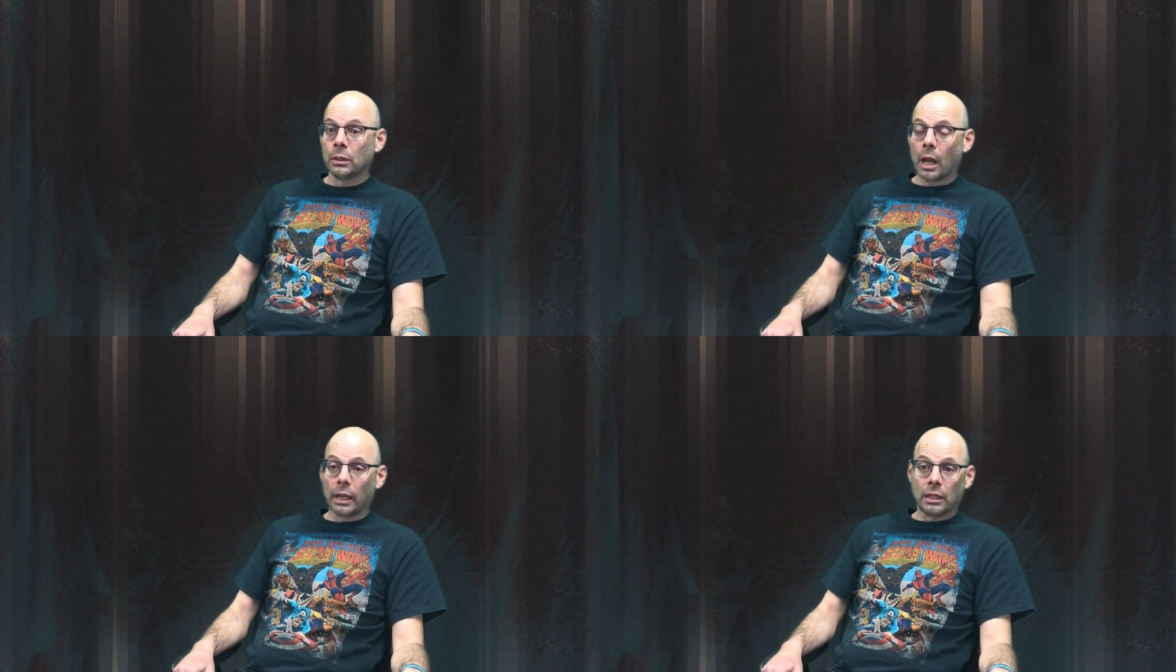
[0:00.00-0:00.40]

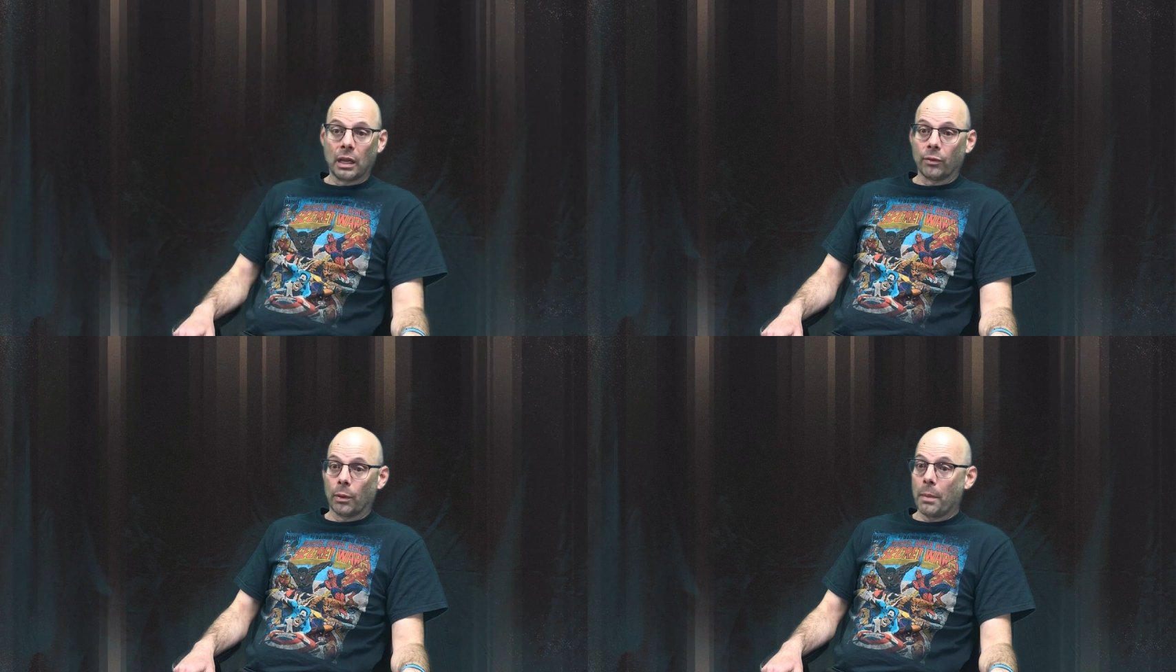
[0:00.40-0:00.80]
I can
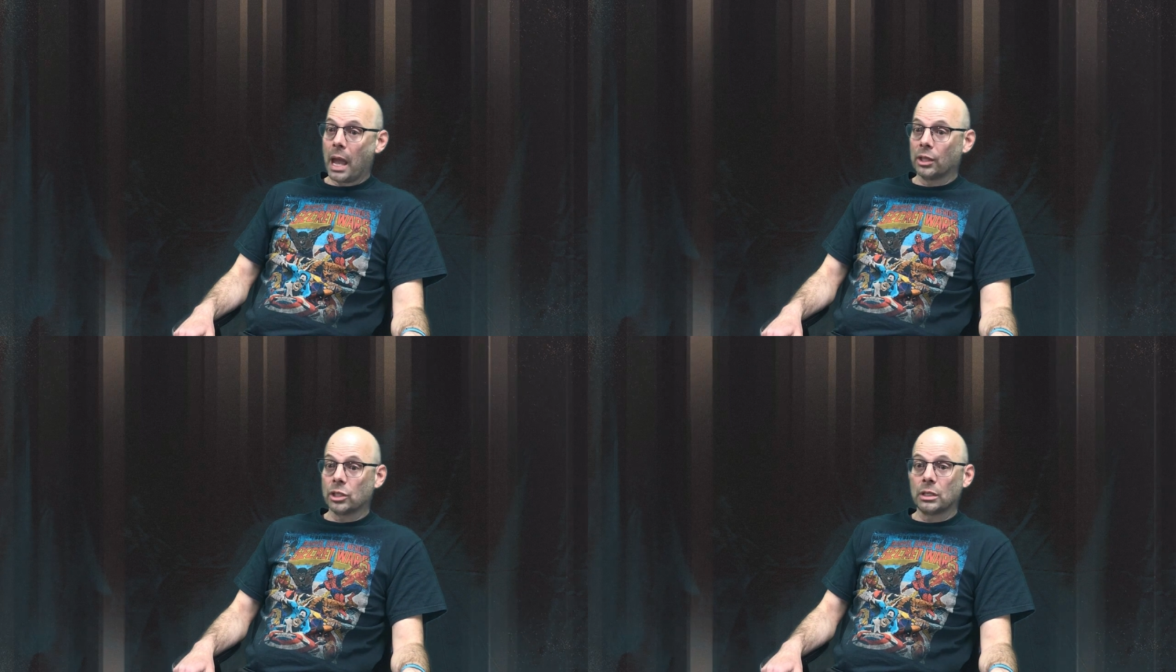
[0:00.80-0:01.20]
never
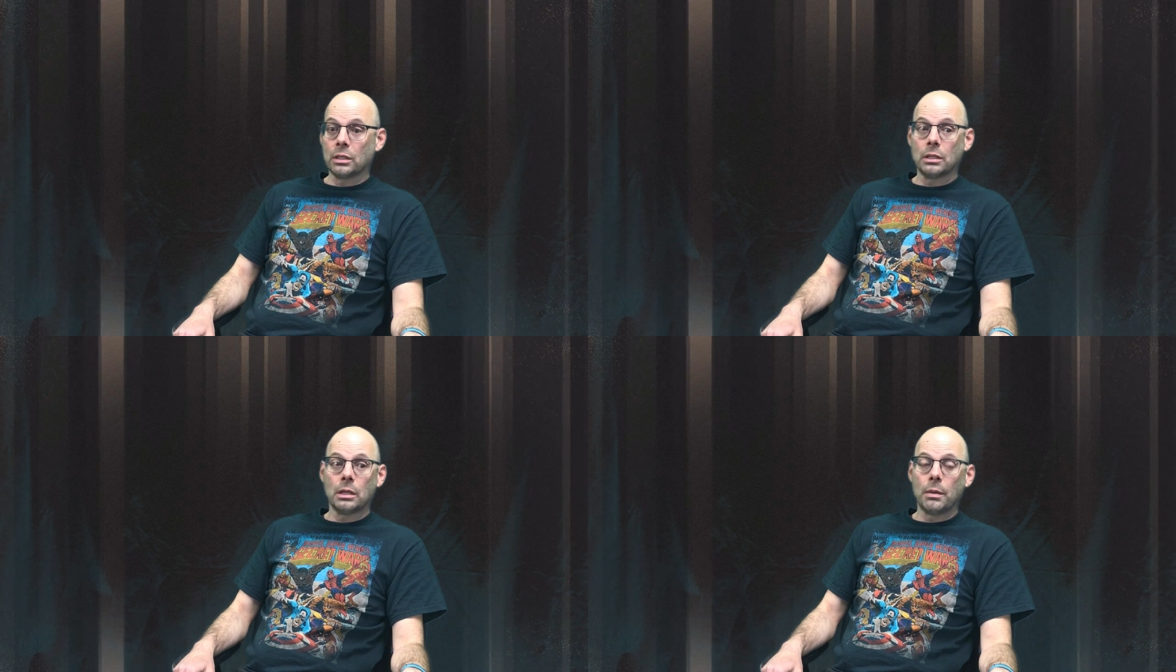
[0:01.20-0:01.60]

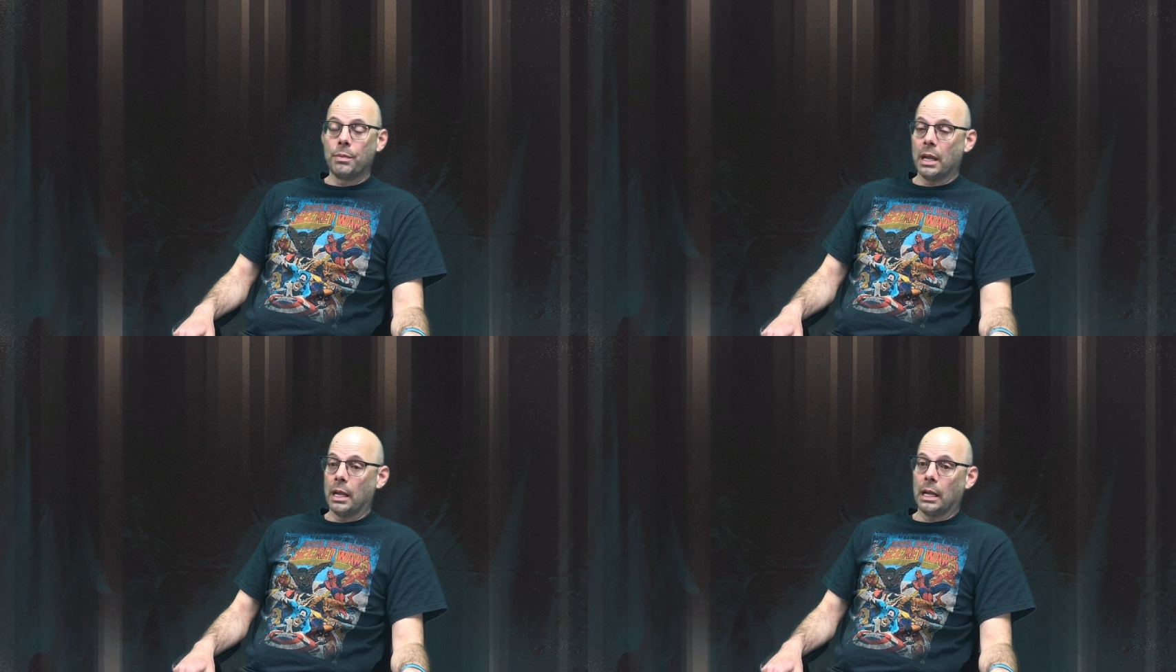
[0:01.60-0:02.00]
imagine
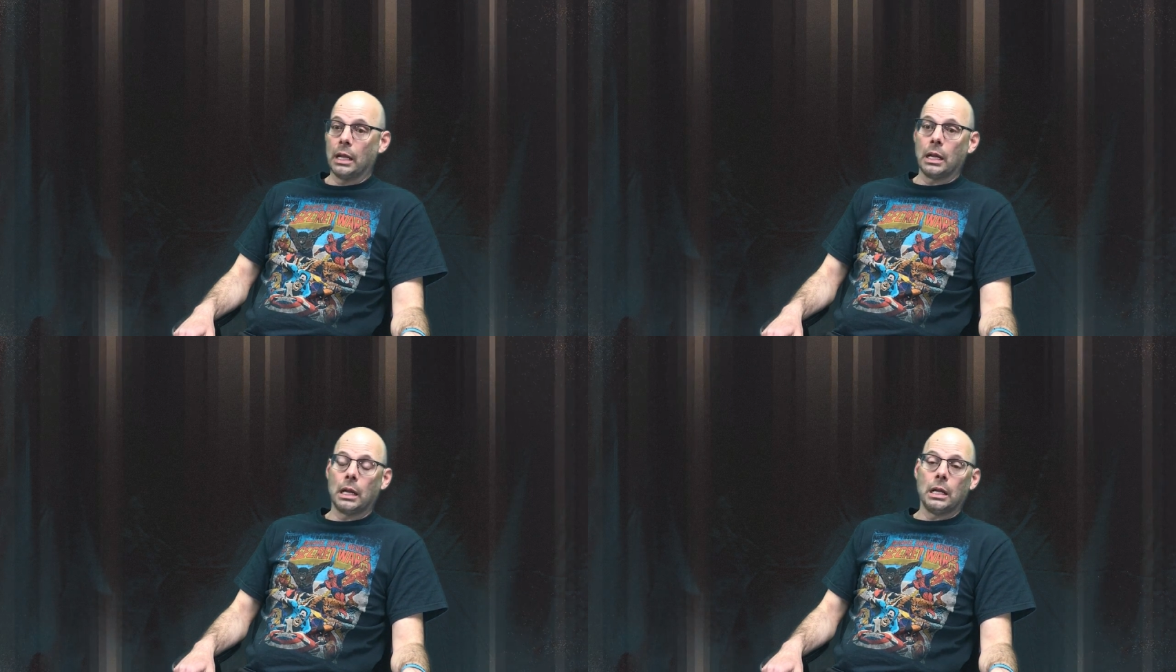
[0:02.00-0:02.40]

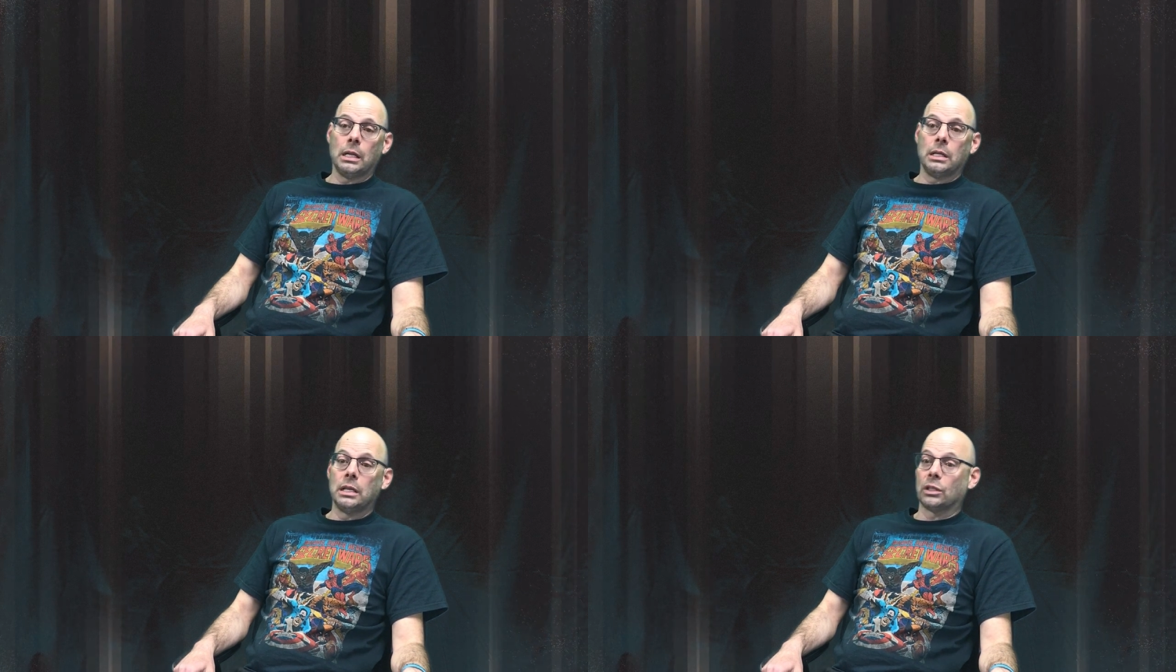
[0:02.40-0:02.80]
being
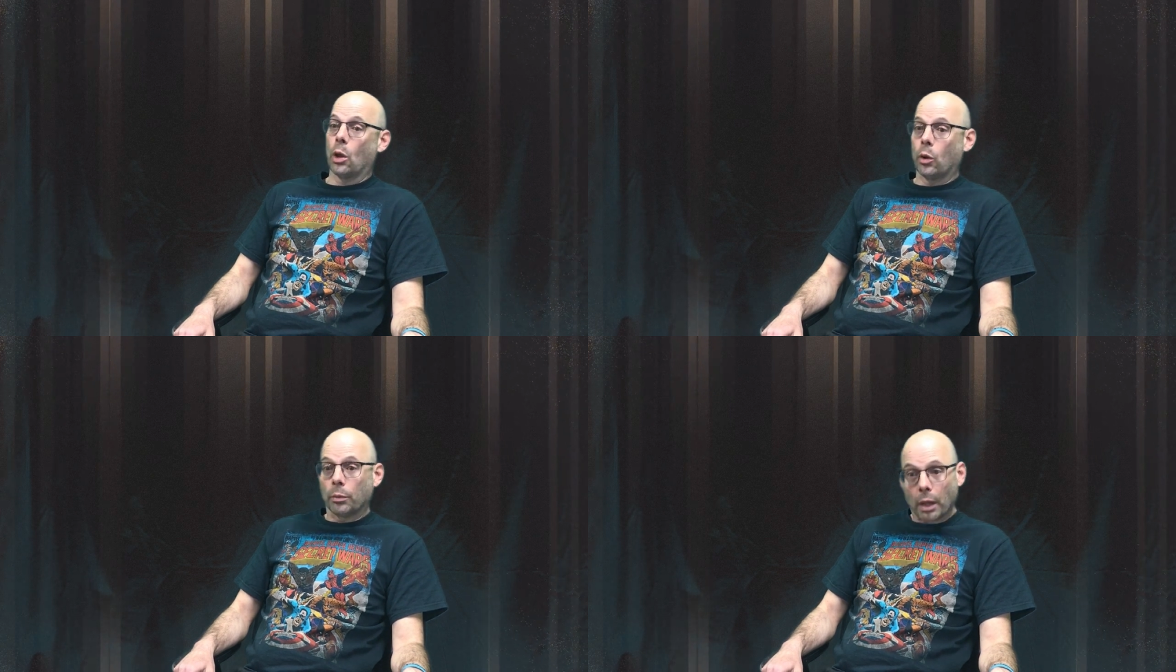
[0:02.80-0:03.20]

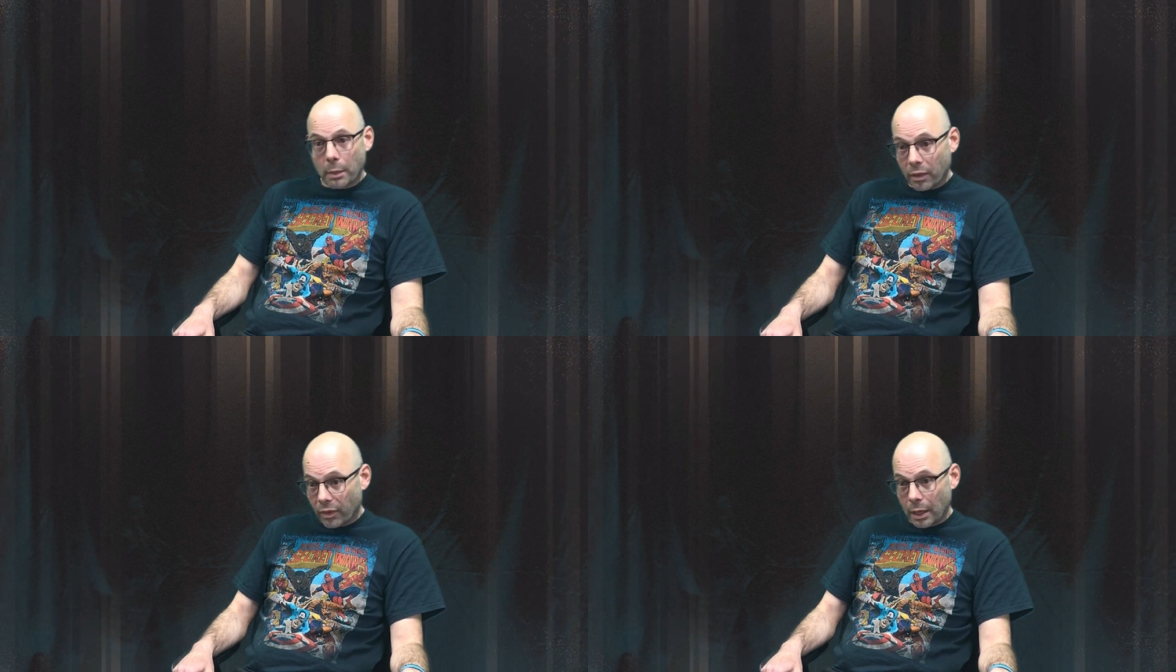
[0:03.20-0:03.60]
disowned by
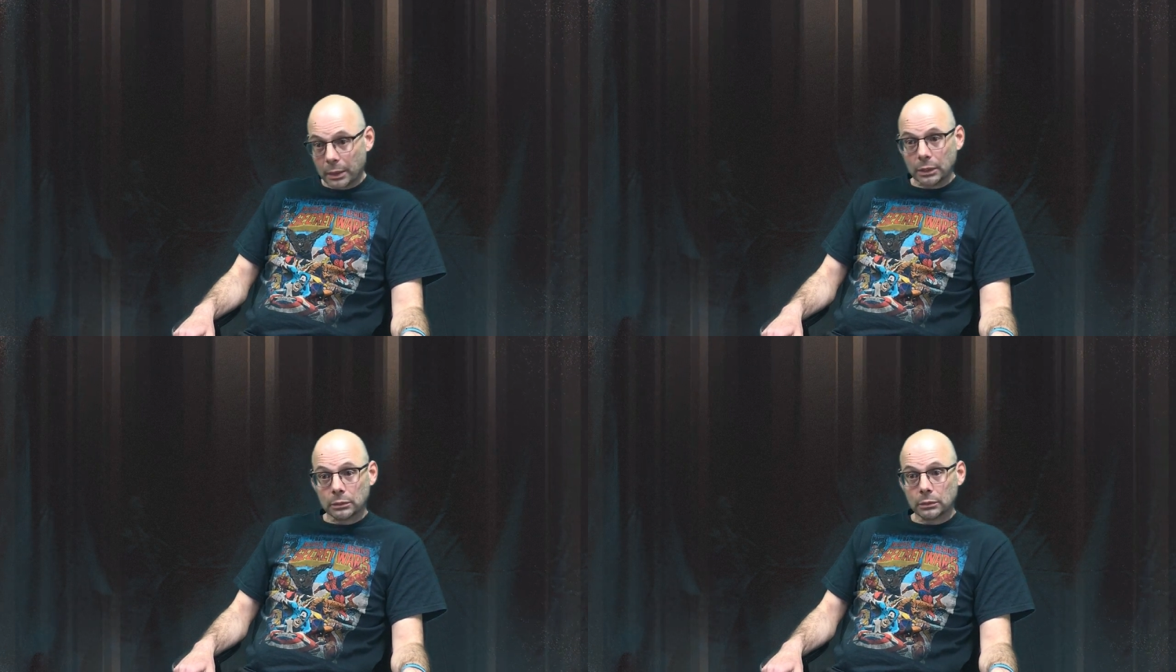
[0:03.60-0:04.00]
my family,